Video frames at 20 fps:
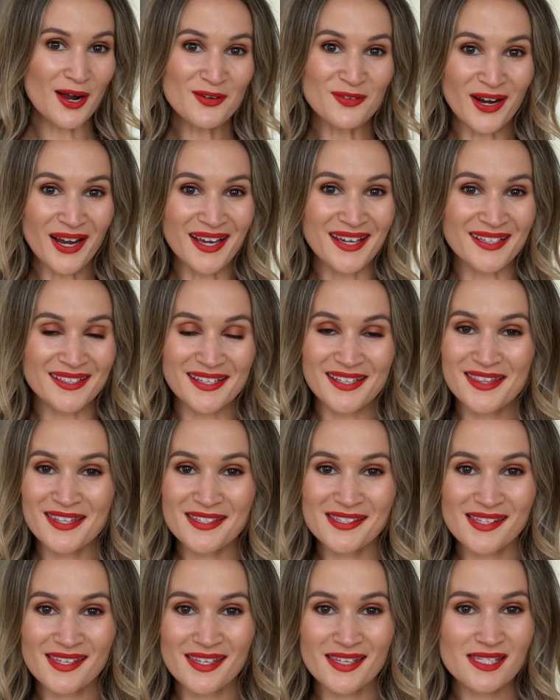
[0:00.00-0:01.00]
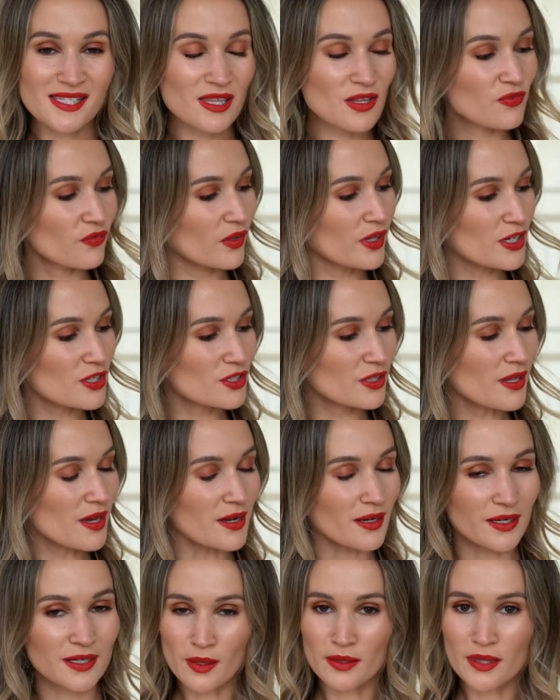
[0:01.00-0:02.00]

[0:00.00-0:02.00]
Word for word: All right, and this is the finished look.